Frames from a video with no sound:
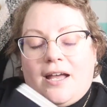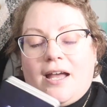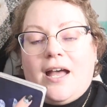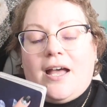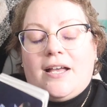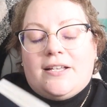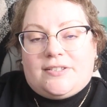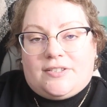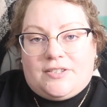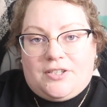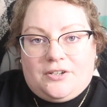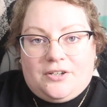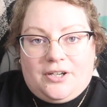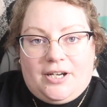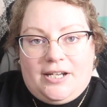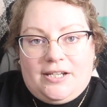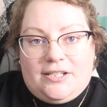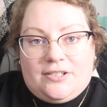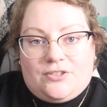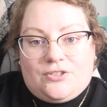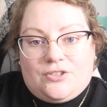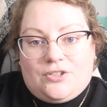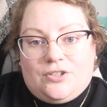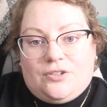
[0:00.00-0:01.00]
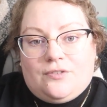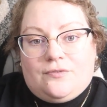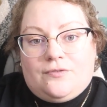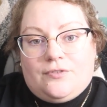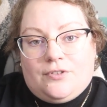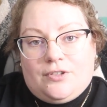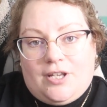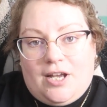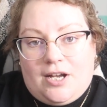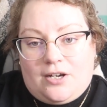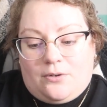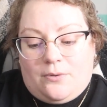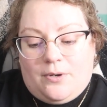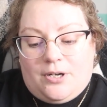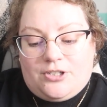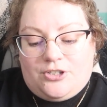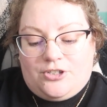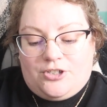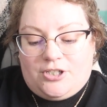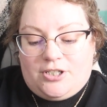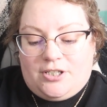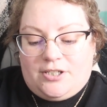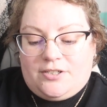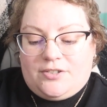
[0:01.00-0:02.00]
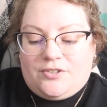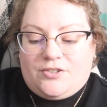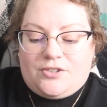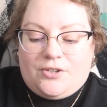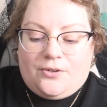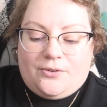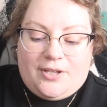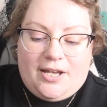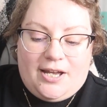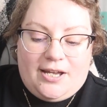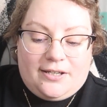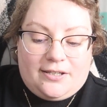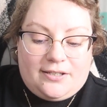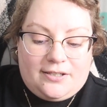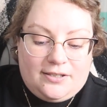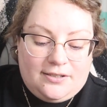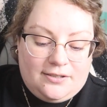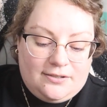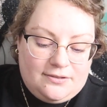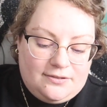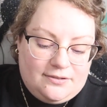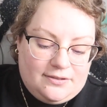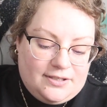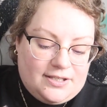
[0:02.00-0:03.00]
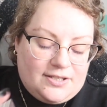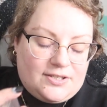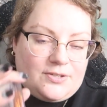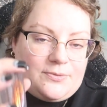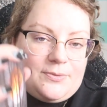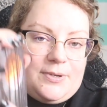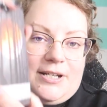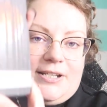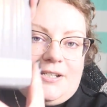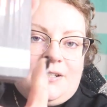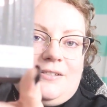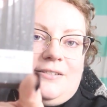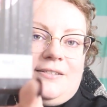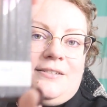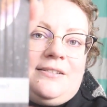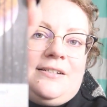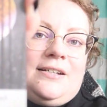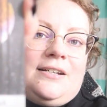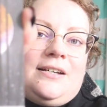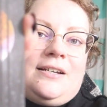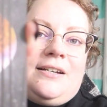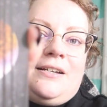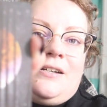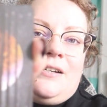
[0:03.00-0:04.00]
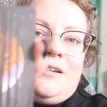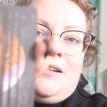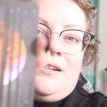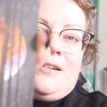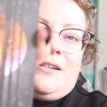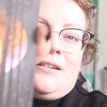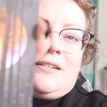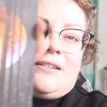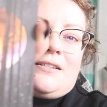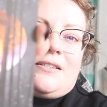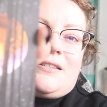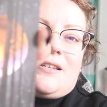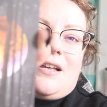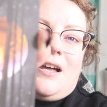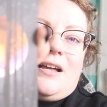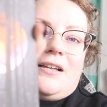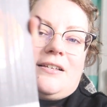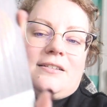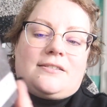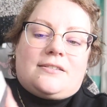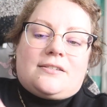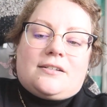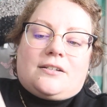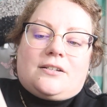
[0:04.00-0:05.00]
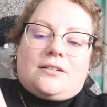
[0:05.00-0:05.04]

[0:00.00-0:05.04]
as their answer for that question. So like this one says